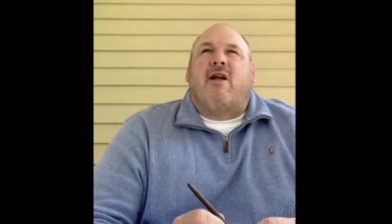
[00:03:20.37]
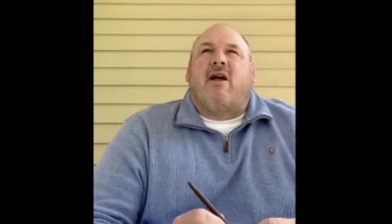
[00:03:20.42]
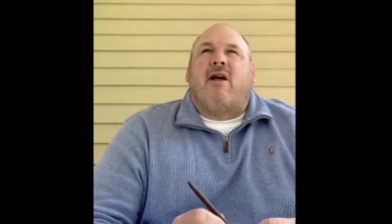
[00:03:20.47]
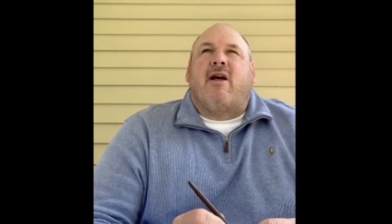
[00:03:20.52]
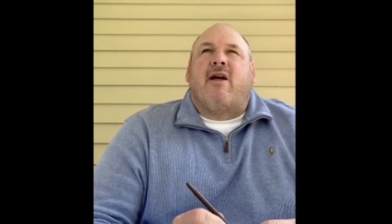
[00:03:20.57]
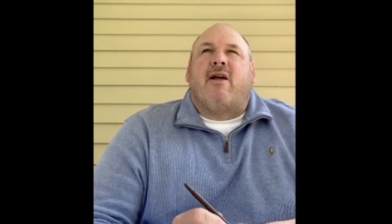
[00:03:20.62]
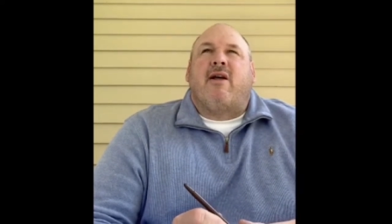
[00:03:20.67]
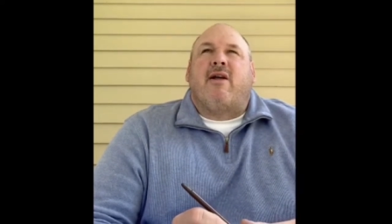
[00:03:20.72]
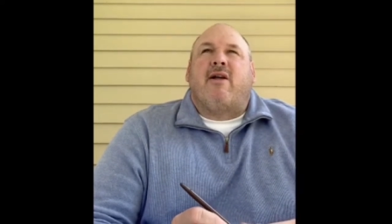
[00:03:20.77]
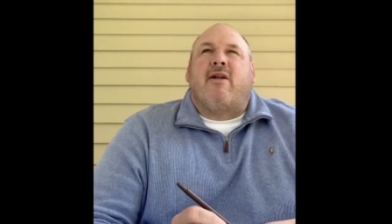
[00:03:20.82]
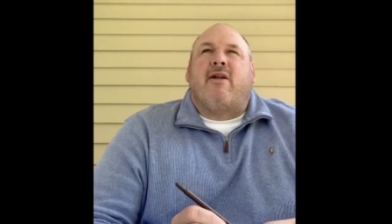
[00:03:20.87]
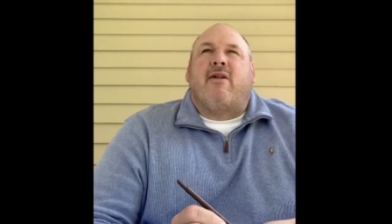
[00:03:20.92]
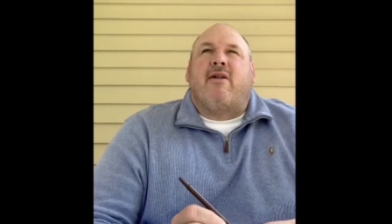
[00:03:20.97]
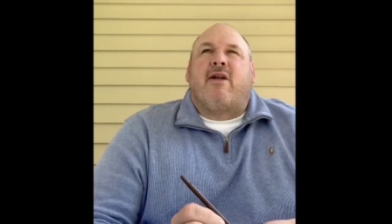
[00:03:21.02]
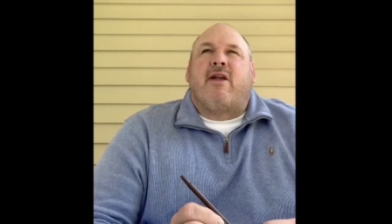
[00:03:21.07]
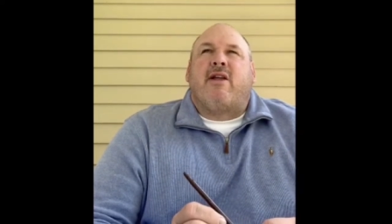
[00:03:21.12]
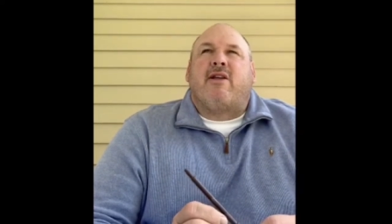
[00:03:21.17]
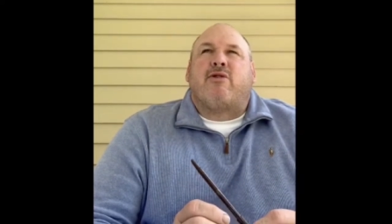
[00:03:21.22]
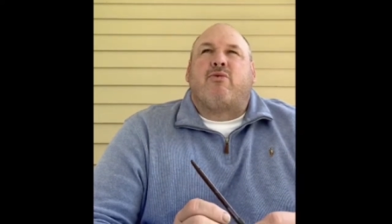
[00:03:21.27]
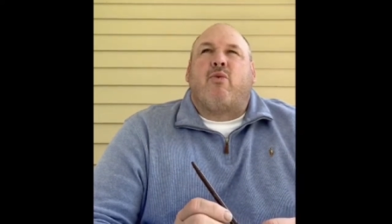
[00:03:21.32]
Uh,
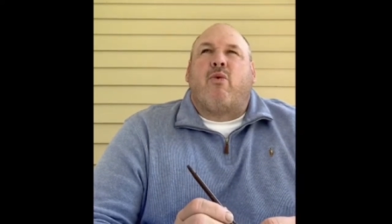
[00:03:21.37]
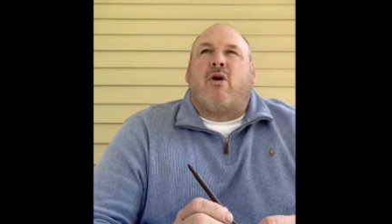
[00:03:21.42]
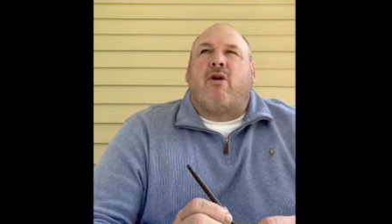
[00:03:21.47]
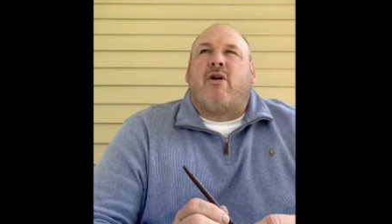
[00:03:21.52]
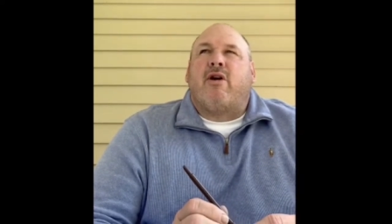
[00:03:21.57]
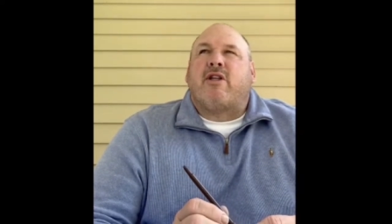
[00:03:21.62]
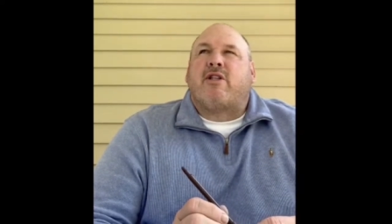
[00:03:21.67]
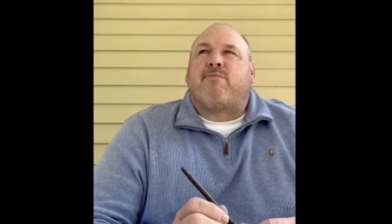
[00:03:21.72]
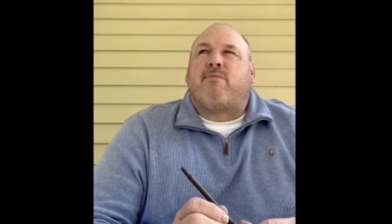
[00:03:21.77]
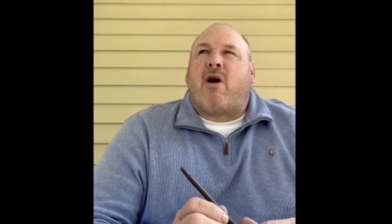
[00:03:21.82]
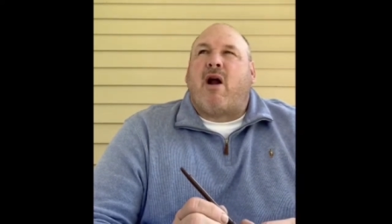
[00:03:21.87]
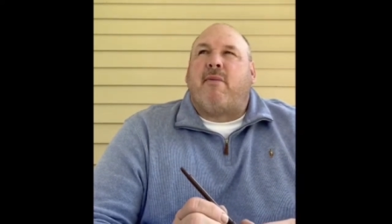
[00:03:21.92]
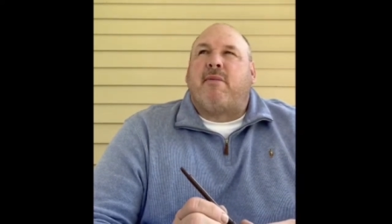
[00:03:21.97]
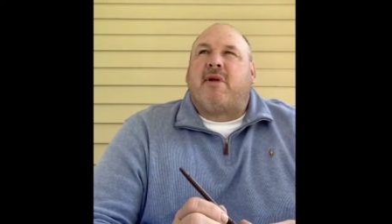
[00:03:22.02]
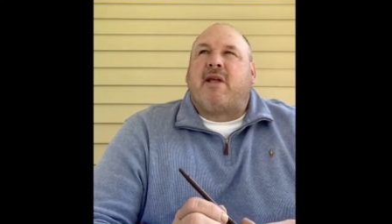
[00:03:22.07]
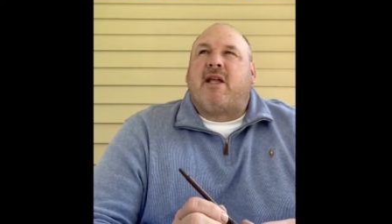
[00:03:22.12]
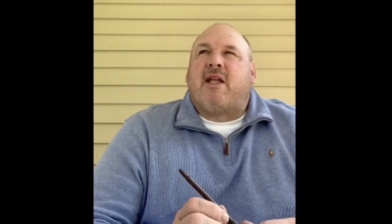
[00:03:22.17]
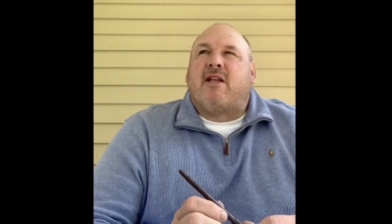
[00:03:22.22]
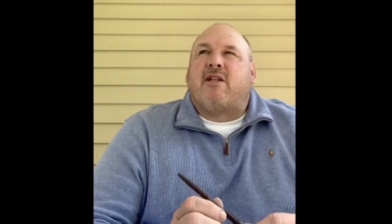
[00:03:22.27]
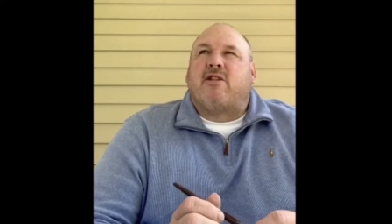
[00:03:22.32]
his word is probably
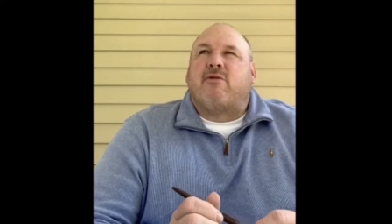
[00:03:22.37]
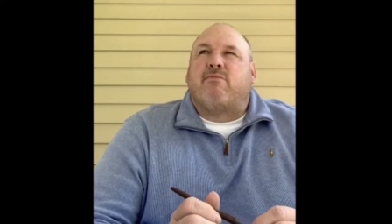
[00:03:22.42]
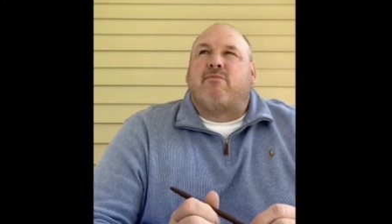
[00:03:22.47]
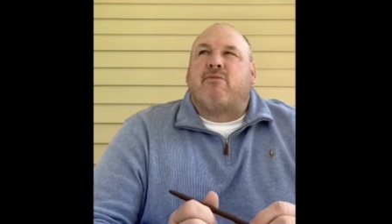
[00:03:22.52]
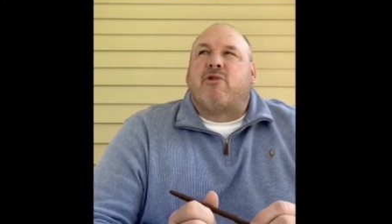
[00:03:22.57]
getting